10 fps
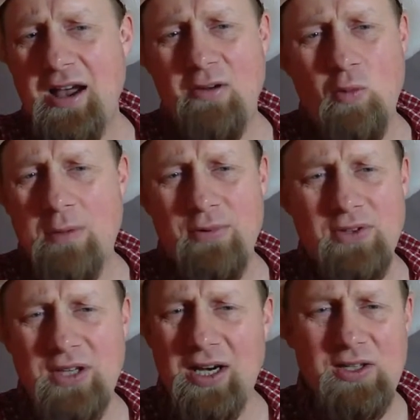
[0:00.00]
what
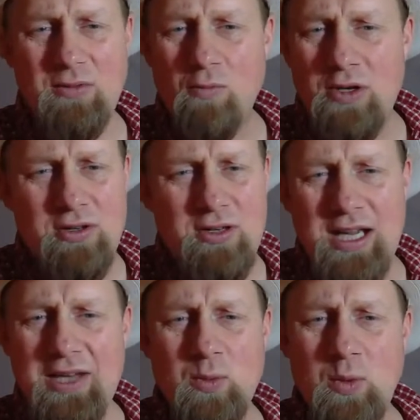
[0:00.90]
percentage would you
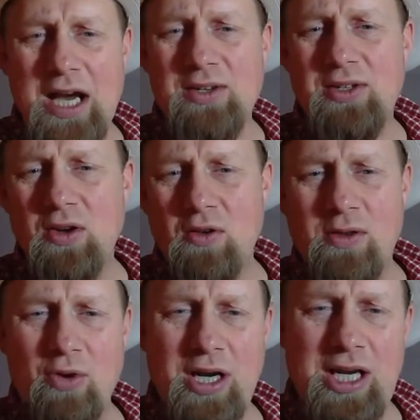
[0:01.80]
guess would actually know
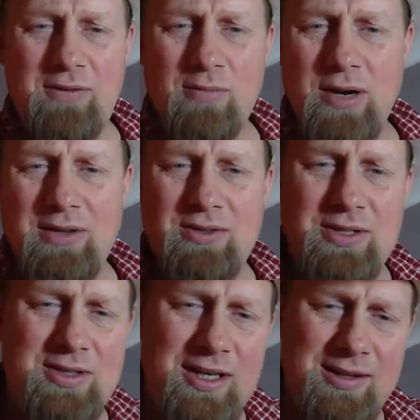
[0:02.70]
their break-even price
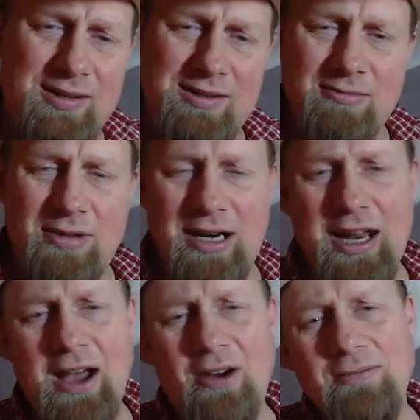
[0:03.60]
just like right now?